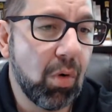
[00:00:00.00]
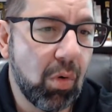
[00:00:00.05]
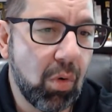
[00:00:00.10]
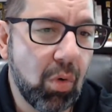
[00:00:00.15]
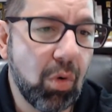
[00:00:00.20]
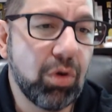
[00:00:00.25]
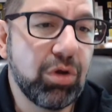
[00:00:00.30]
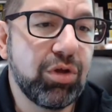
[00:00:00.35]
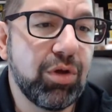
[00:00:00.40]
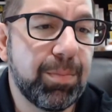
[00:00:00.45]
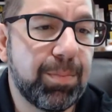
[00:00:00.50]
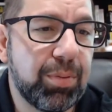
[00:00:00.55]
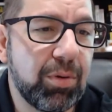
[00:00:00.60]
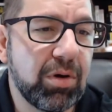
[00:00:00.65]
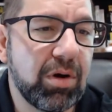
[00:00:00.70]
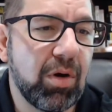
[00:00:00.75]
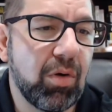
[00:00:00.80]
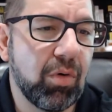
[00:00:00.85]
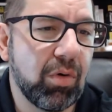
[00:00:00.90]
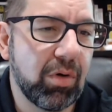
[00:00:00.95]
Or you
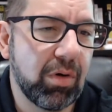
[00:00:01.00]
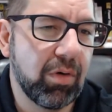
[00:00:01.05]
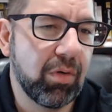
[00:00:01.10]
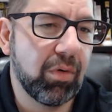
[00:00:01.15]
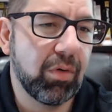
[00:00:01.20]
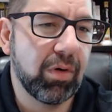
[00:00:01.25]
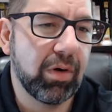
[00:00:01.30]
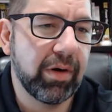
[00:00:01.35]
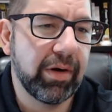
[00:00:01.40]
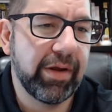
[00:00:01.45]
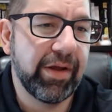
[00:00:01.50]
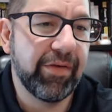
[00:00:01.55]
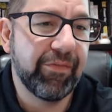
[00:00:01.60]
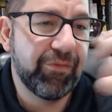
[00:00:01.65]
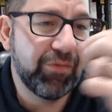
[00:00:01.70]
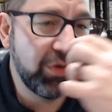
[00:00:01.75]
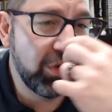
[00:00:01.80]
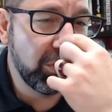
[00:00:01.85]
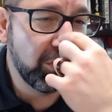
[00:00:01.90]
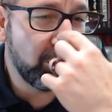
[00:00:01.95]
put, or
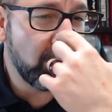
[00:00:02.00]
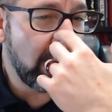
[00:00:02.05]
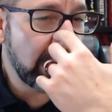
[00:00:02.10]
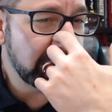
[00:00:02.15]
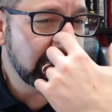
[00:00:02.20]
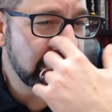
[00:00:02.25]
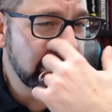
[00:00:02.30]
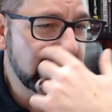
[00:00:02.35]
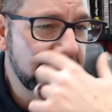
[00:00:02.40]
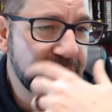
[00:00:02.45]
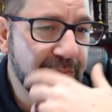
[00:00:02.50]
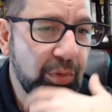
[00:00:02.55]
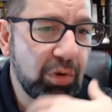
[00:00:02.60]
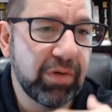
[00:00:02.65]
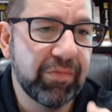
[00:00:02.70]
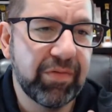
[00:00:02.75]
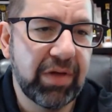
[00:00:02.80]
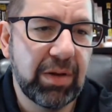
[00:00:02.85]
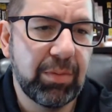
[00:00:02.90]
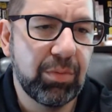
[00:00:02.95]
if you're watching a
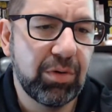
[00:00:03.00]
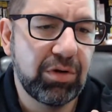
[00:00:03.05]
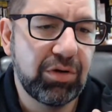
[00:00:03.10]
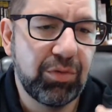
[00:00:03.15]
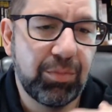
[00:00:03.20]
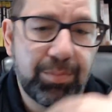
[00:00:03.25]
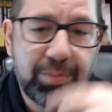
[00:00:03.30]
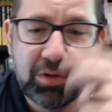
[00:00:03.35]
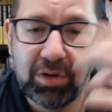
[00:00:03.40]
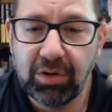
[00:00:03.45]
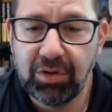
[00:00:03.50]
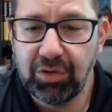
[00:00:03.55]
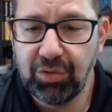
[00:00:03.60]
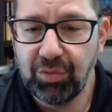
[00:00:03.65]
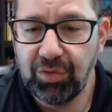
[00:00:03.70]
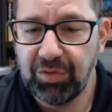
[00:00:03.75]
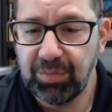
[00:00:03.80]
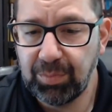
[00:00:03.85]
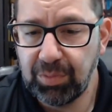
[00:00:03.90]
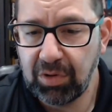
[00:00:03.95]
sport event, what you do
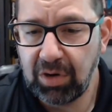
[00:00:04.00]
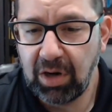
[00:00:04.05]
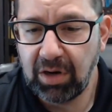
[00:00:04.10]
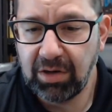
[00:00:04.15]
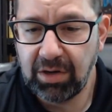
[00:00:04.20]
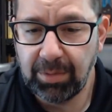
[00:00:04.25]
is put on